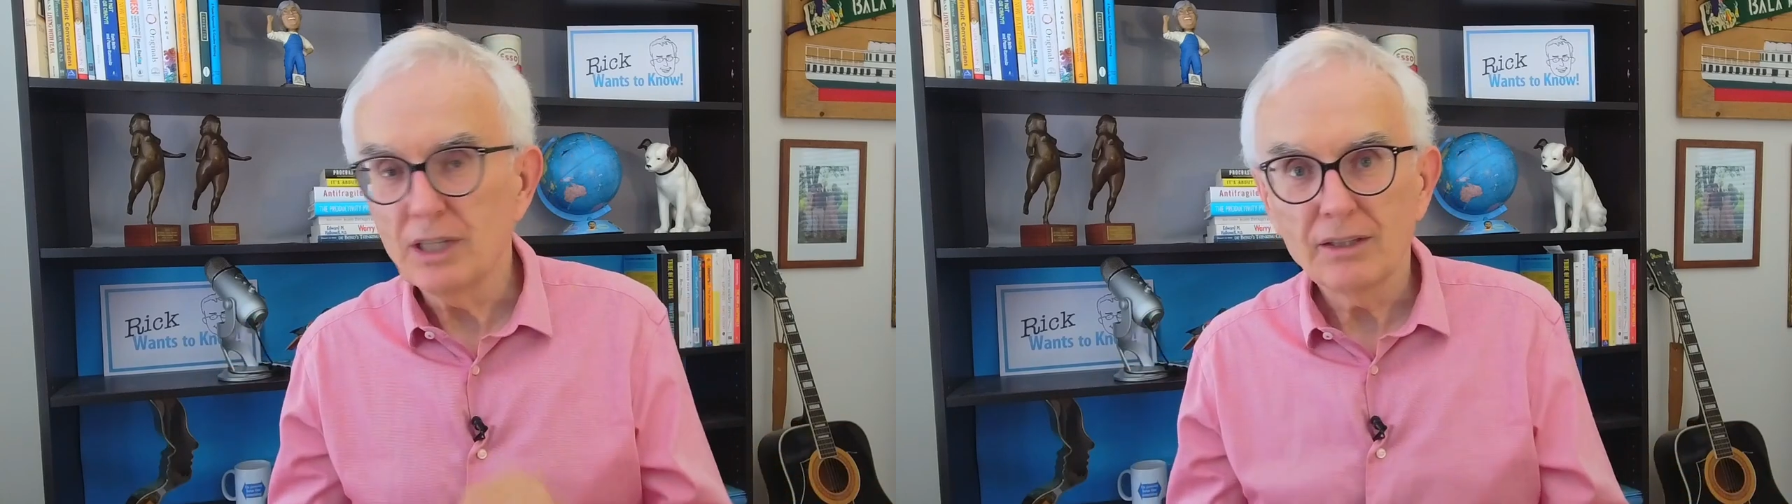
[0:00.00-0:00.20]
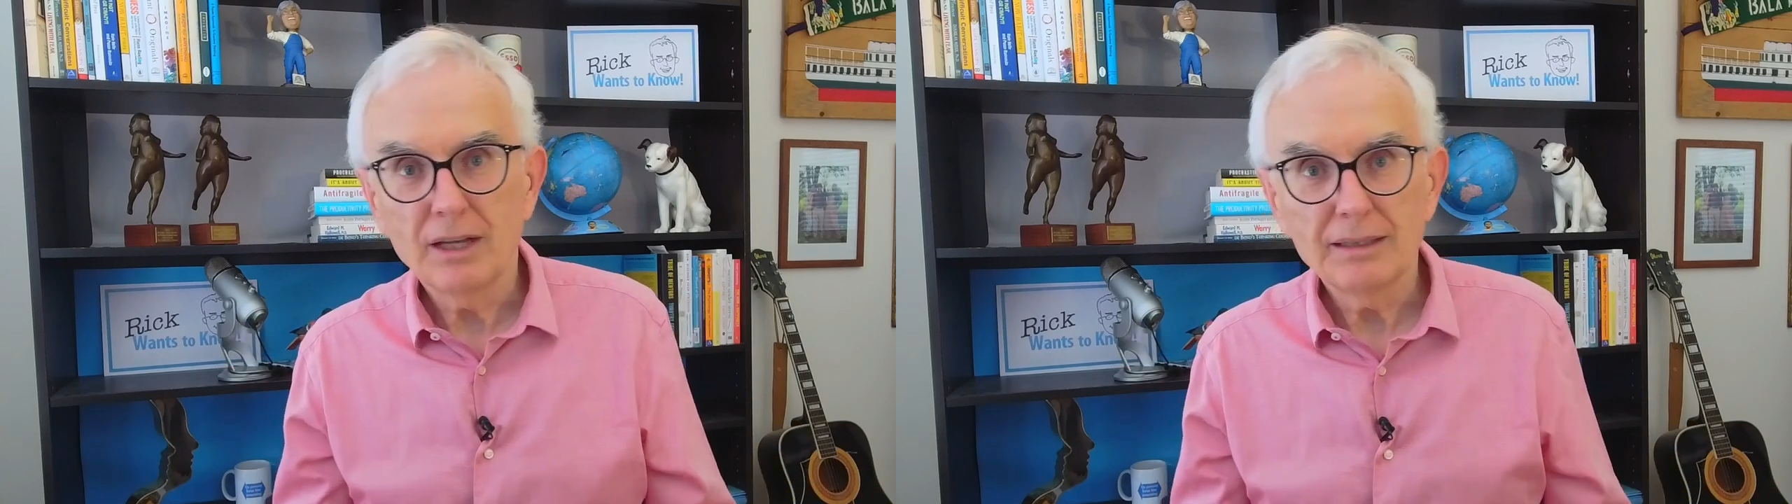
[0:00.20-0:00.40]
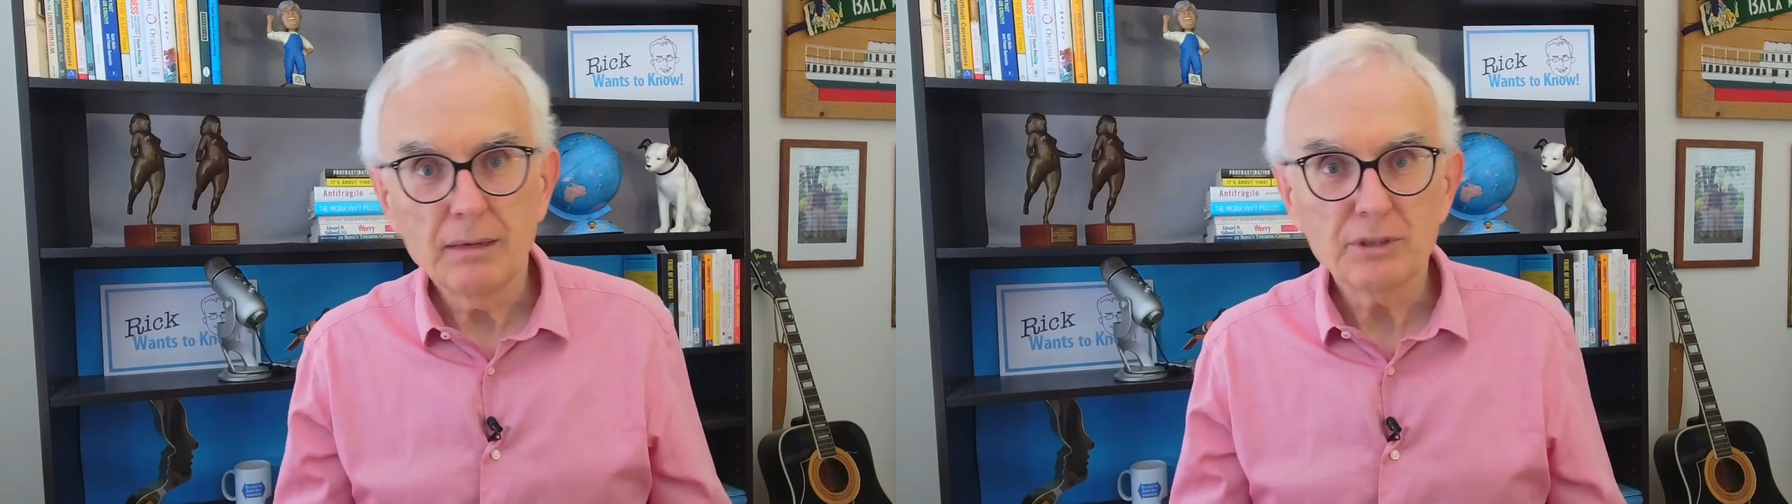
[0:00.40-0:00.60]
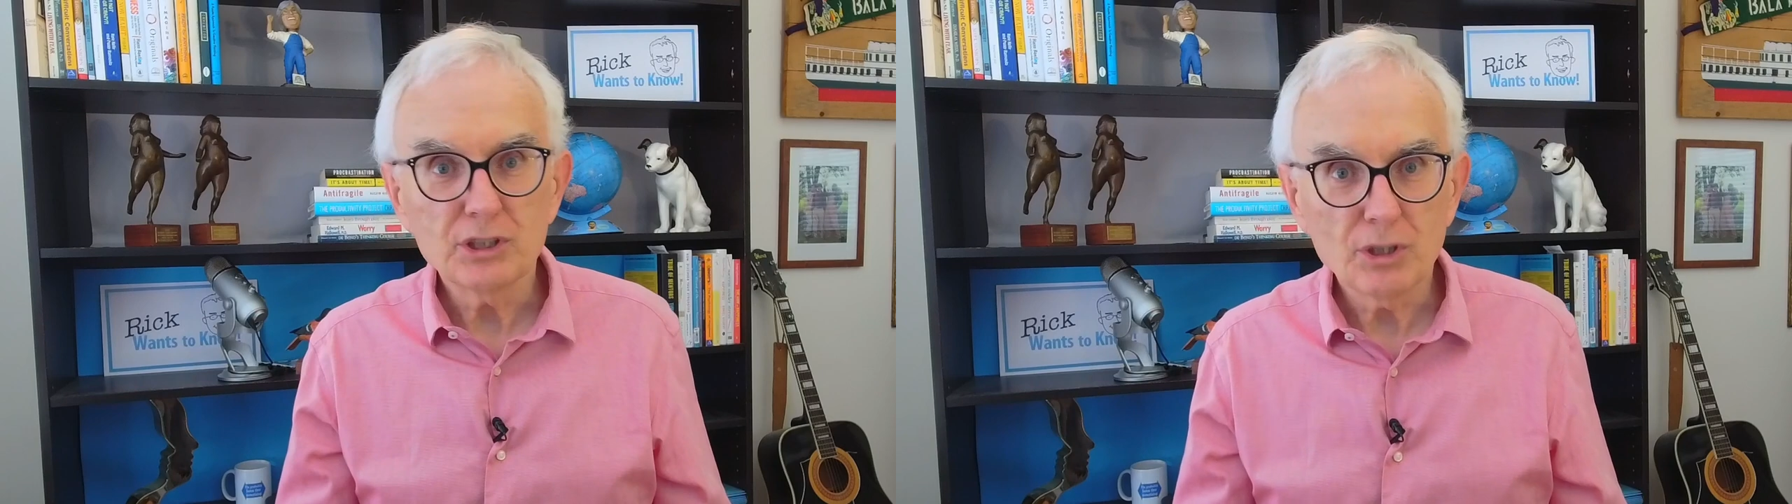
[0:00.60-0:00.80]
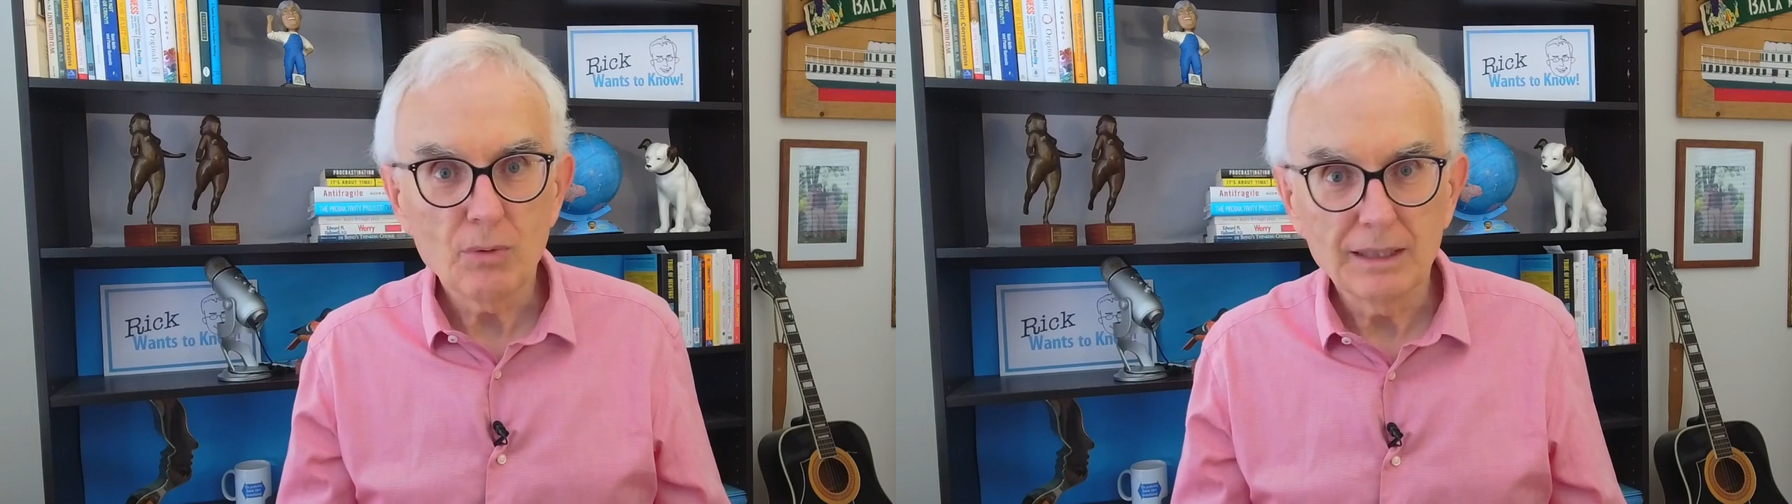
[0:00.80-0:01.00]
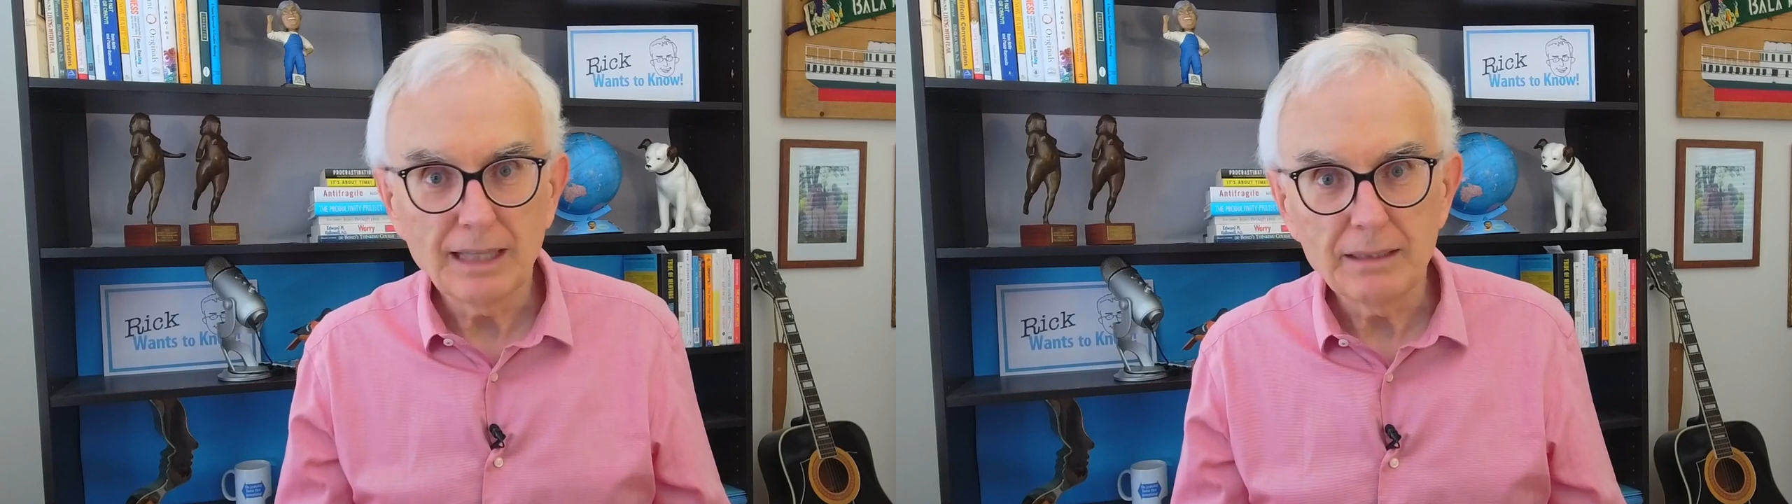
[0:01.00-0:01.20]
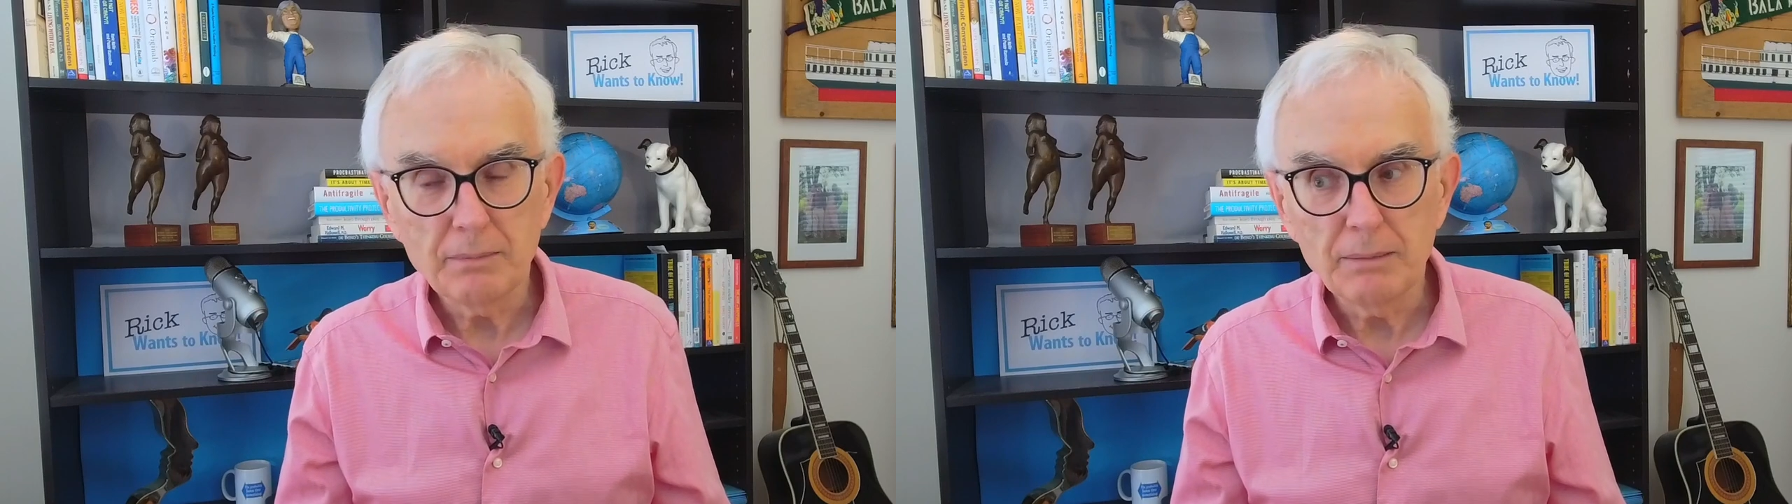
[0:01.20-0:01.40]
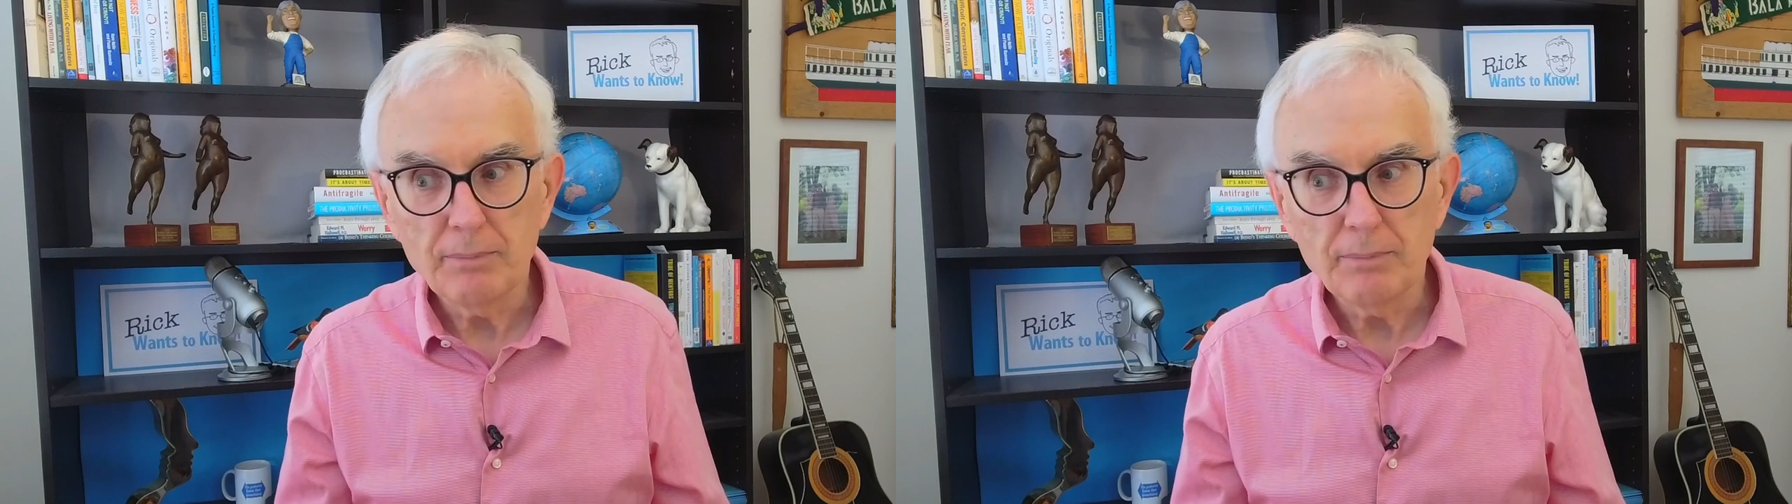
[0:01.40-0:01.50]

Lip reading: I thought that was so unlike me,